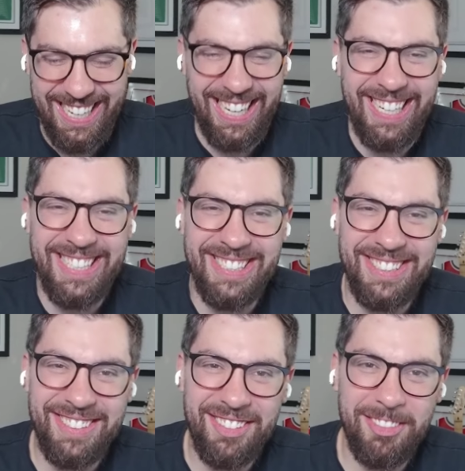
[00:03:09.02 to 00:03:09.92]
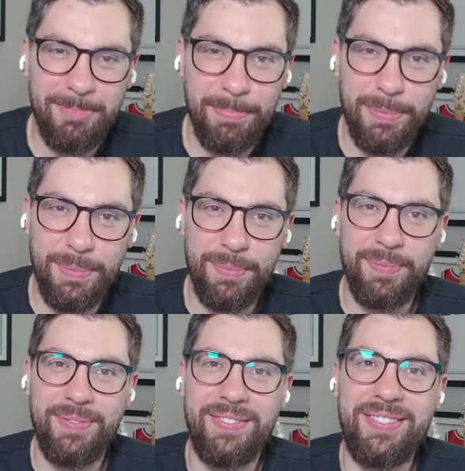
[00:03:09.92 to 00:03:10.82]

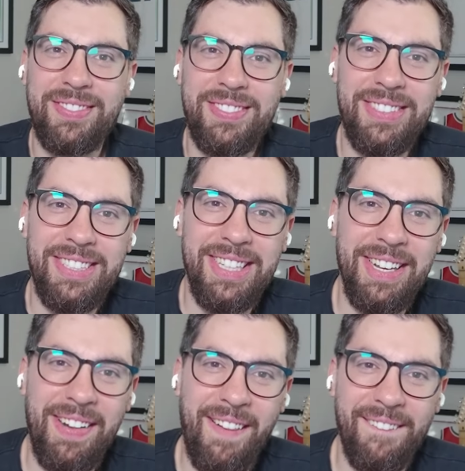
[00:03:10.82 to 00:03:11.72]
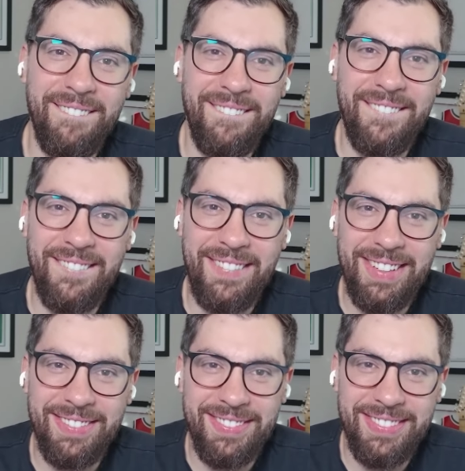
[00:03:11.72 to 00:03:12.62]

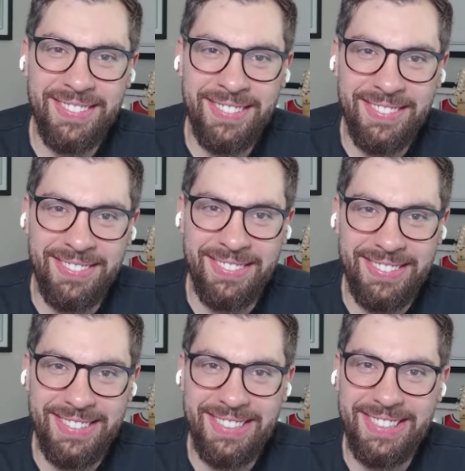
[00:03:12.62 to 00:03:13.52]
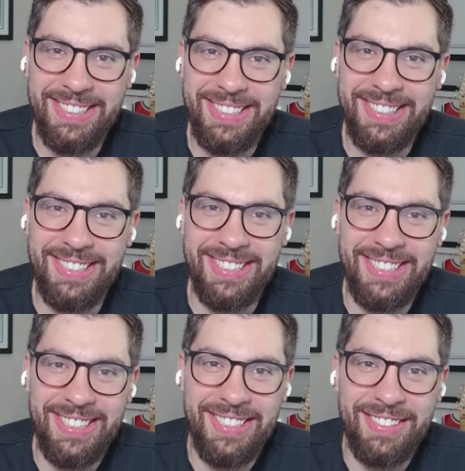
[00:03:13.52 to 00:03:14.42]

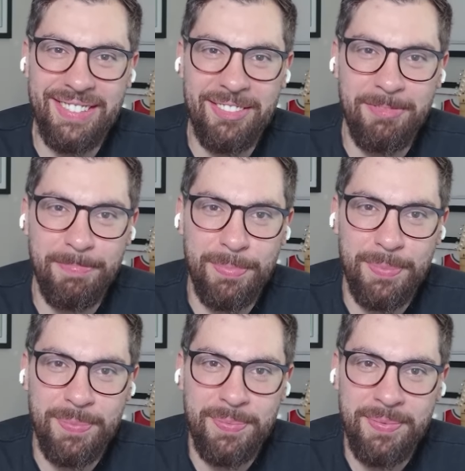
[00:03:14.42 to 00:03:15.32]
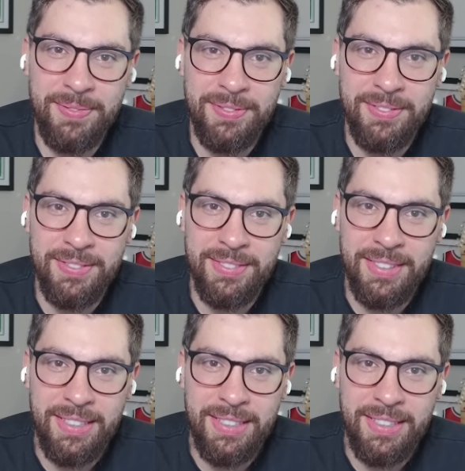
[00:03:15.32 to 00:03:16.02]
[no speech]